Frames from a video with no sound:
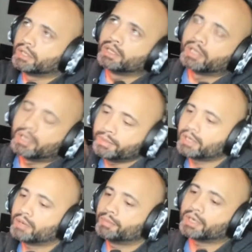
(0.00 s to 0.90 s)
he'll be
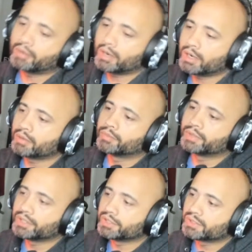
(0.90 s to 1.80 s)
coming around with
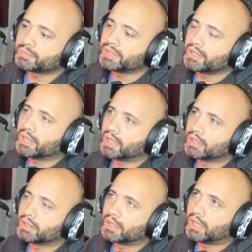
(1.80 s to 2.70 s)
his speed a
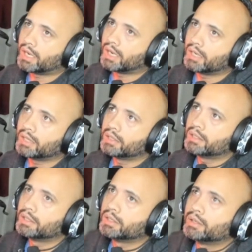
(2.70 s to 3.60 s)
lot,
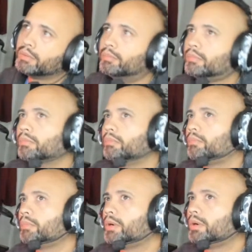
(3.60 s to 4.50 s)

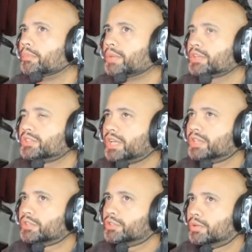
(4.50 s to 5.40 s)
but because he
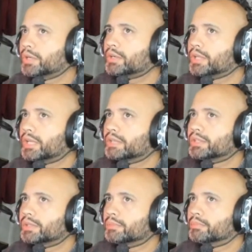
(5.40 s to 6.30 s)
has a trigger that gives
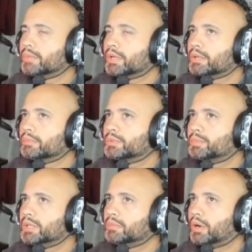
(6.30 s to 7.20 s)
him
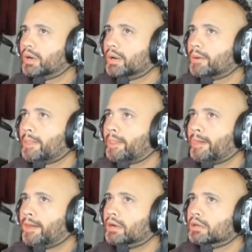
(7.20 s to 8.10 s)
speed bar.
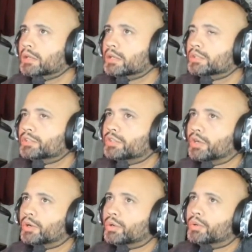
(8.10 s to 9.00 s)

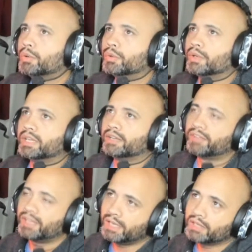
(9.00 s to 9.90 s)
So if
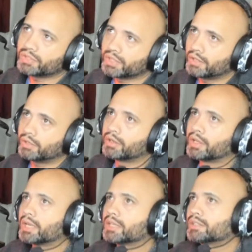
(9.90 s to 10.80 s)
he has a healer
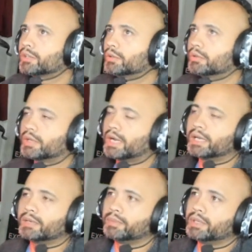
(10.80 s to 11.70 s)
class, he'll
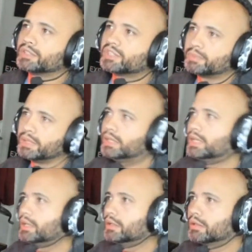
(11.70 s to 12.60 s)
kind of be a speed
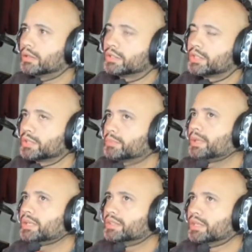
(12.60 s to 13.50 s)
healer just
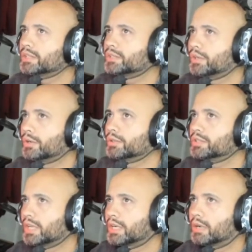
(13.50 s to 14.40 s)
based on his turns
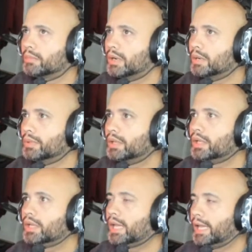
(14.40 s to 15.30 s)
that come up.
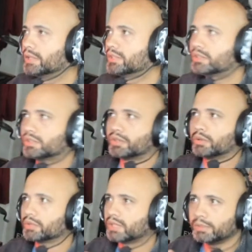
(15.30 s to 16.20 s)
And since this
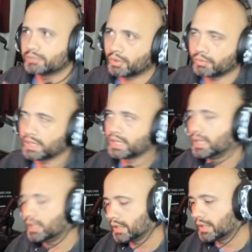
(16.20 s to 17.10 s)
whole team's already
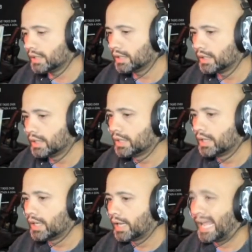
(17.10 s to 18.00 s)
healing
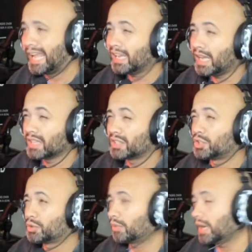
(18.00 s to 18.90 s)
and has
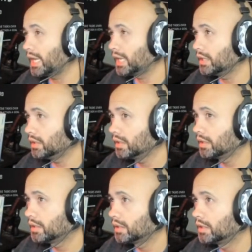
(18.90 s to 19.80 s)
drain,
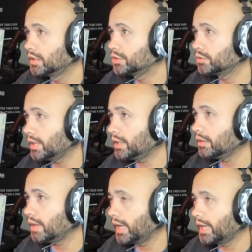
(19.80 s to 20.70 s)

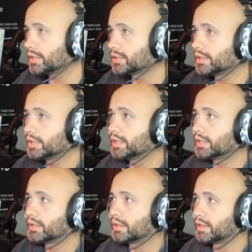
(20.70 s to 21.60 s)
Striker actually
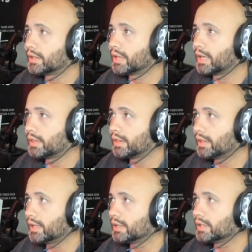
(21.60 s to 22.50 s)
I
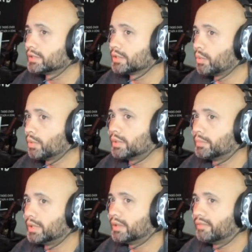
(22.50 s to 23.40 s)
think is going to
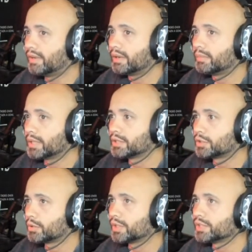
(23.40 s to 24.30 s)
be the very best
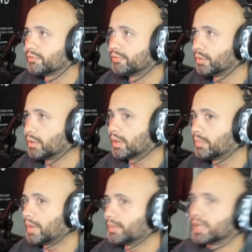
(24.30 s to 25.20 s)
choice for
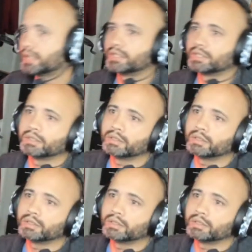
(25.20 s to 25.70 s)
Abomination.